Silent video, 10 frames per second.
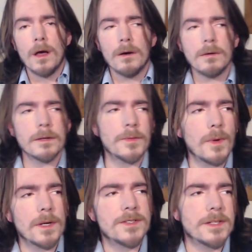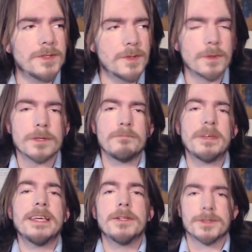Well, I've been watching Jordan
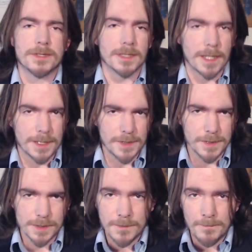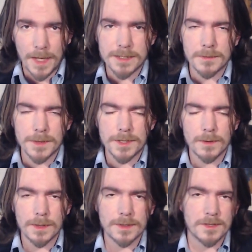Peterson lectures. Not so much
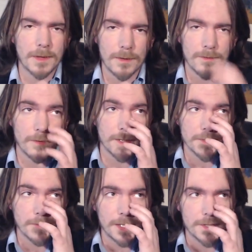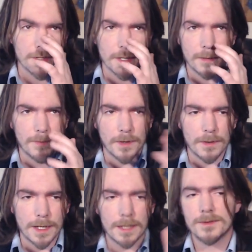the ones about free speech and how
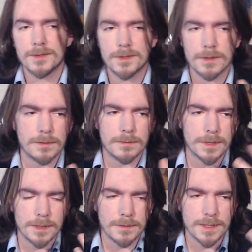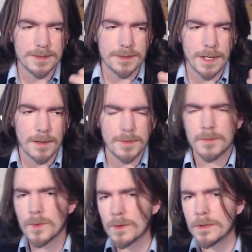pronouns are, you know, this and that,
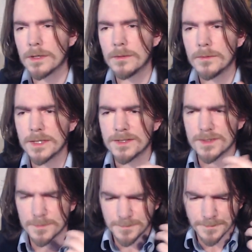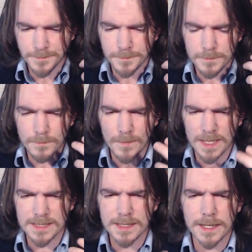but more his
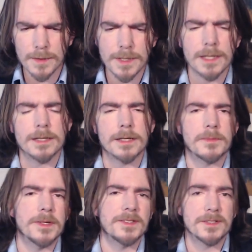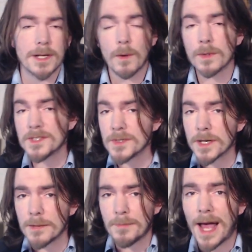psychoanalytic pieces. Now, once you
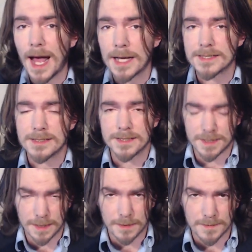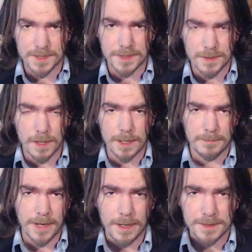get past his attempts to draw
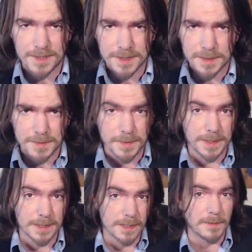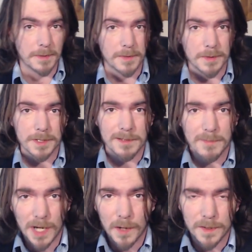comparisons between Sleeping Beauty
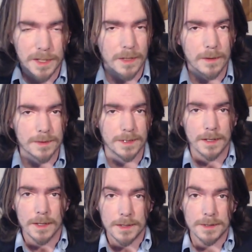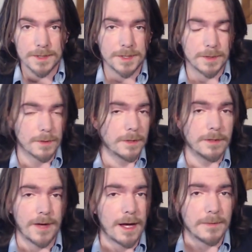and Pinocchio and the
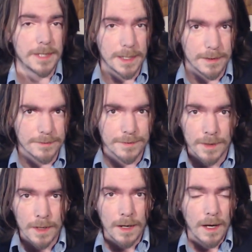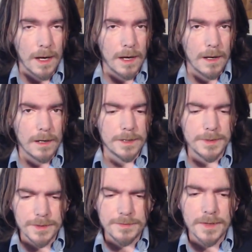story of Adam and Eve,
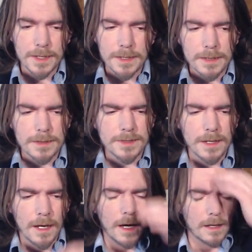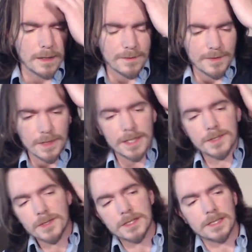you do find that there's a lot of very
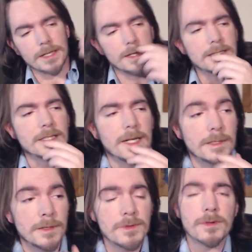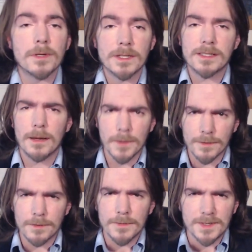interesting insights, usually
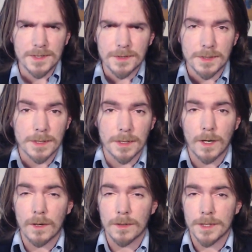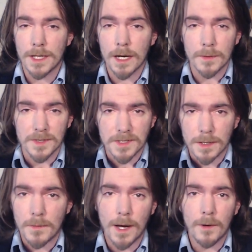stemming from his interest in Carl Jung, which
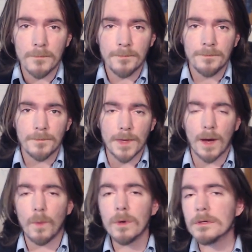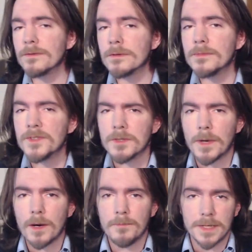come out. Now, one of them is
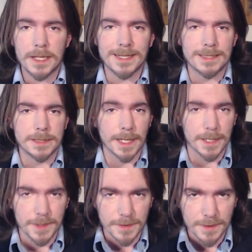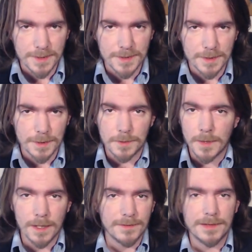about being dangerous. You
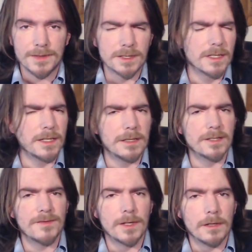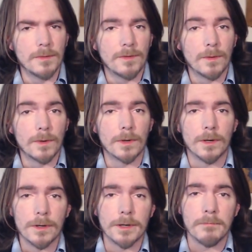may have even seen this video before
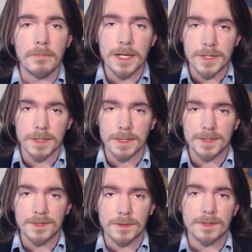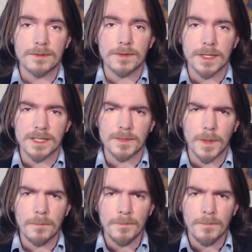or heard him mention these sorts of things, but